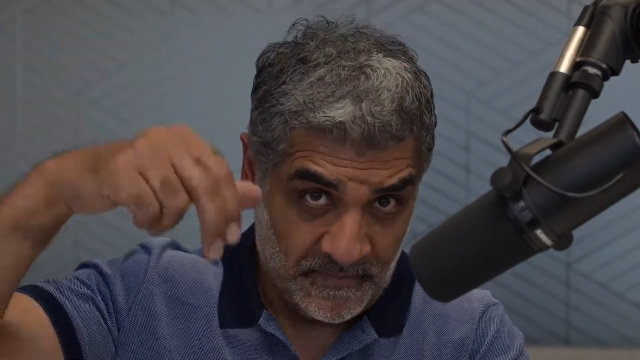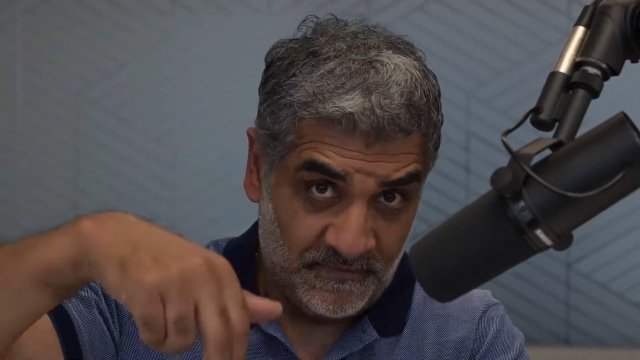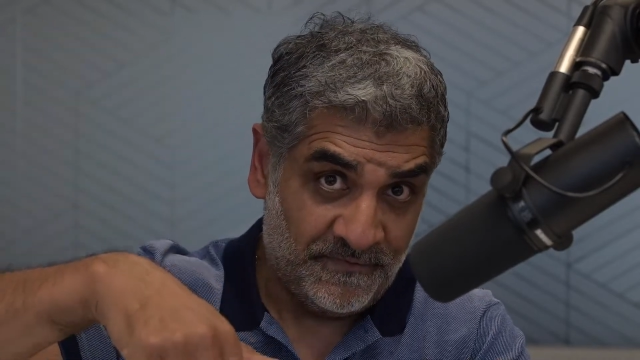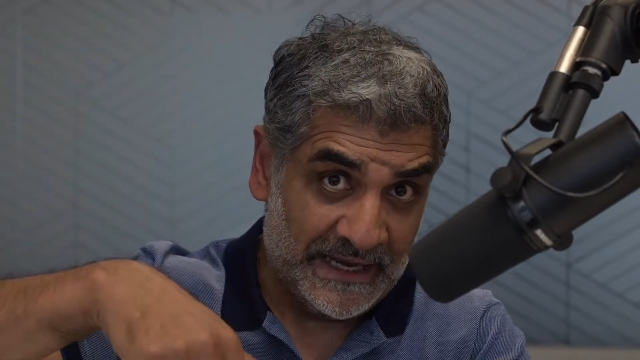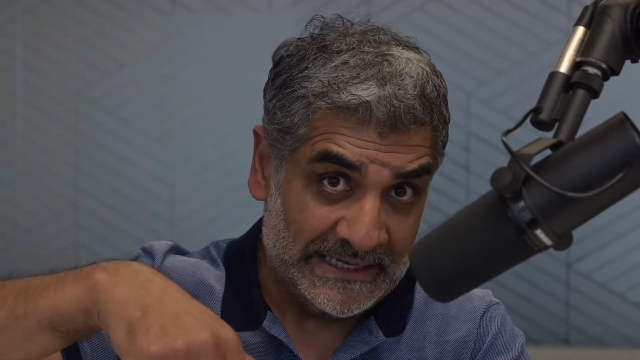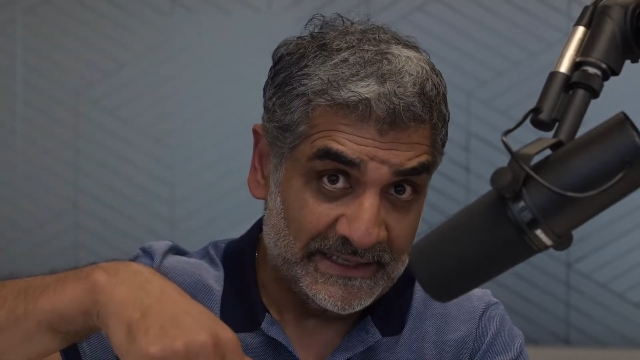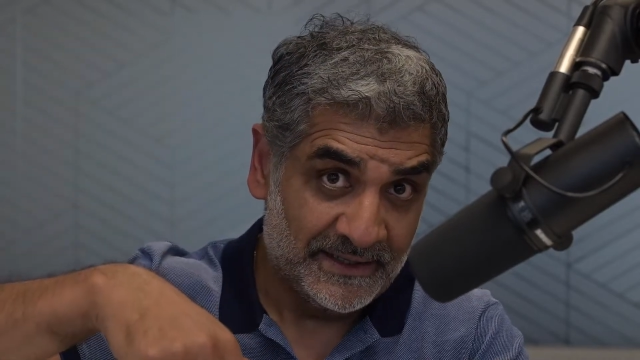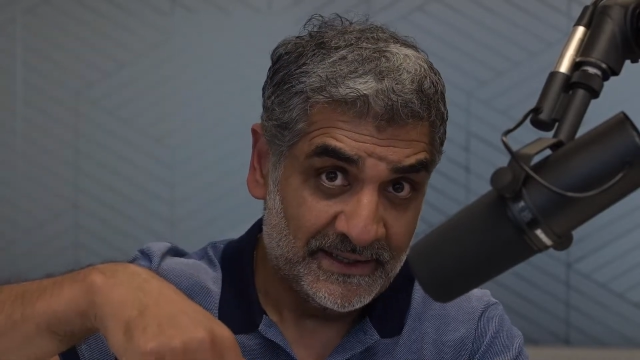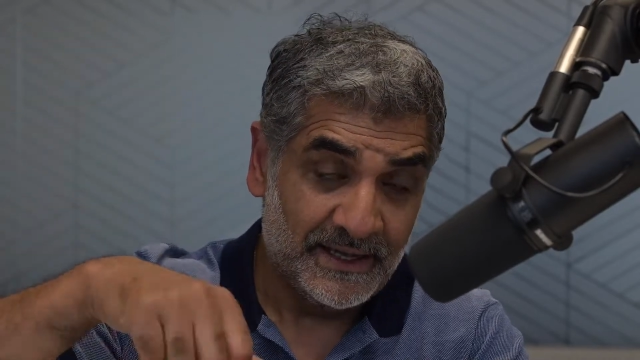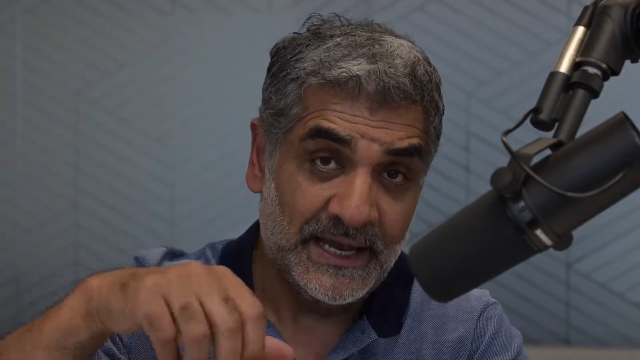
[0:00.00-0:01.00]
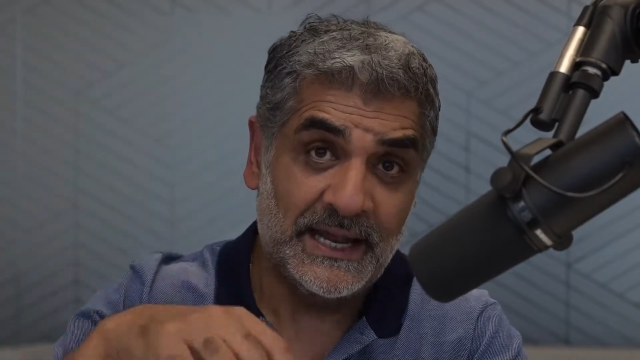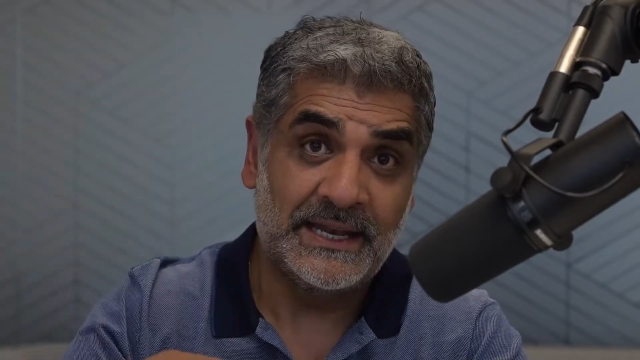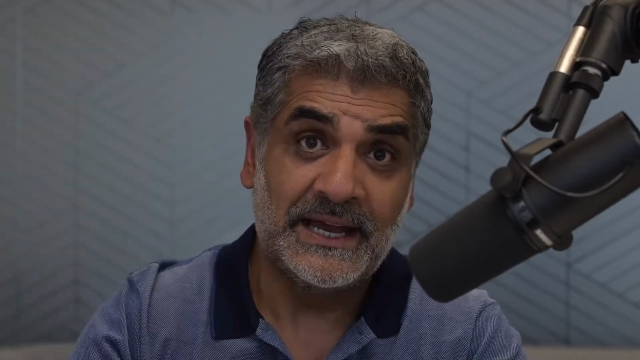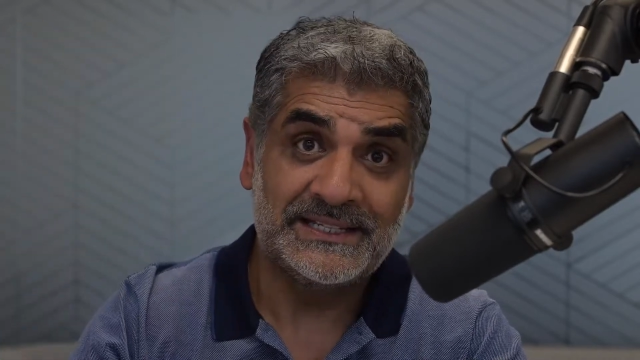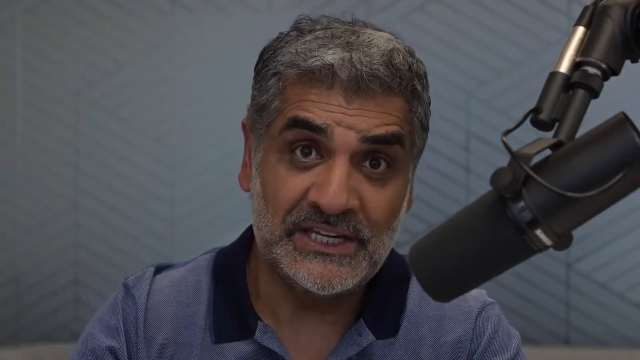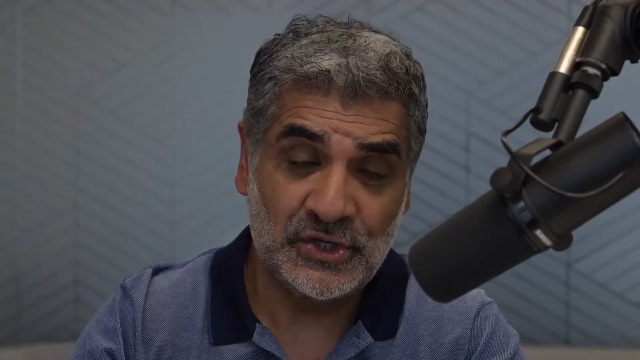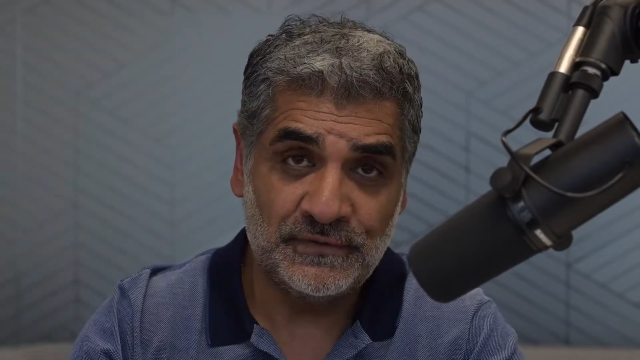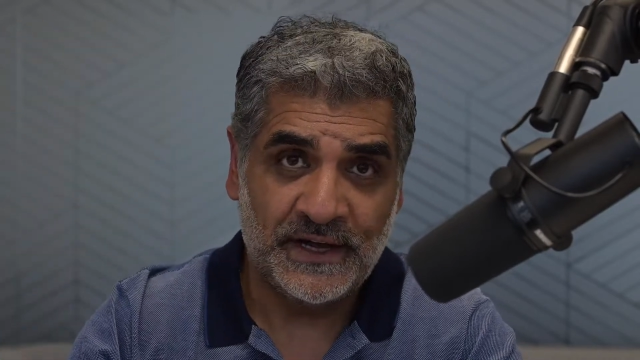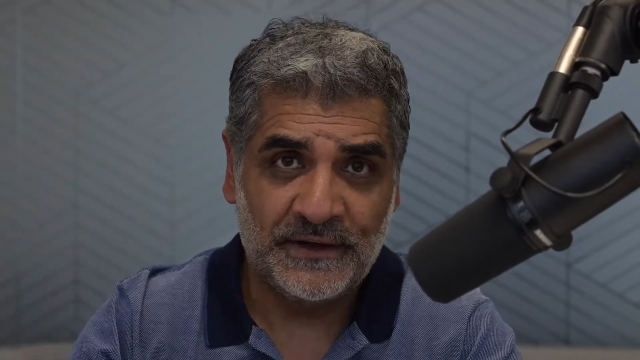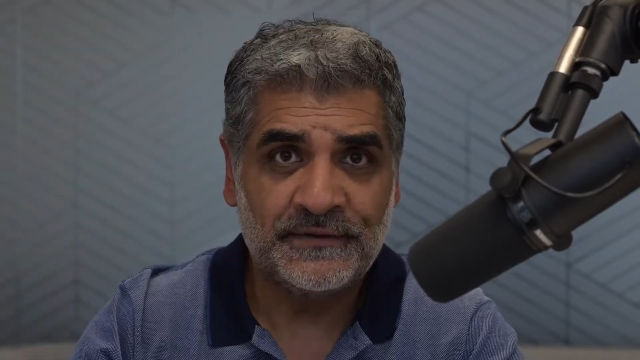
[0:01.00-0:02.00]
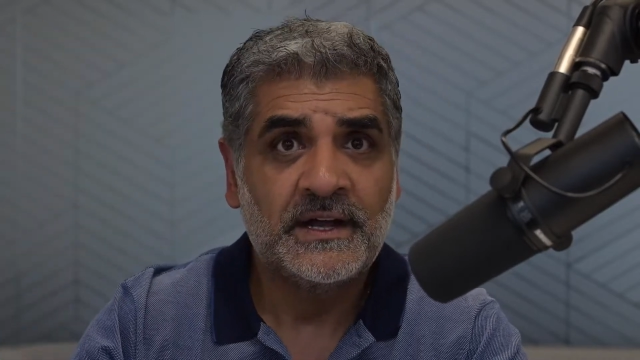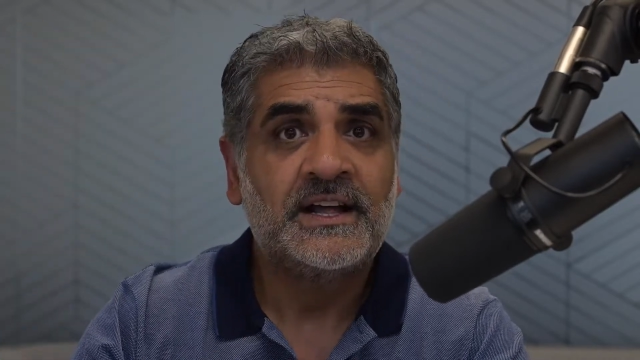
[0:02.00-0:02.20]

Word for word: failure in a tissue valve,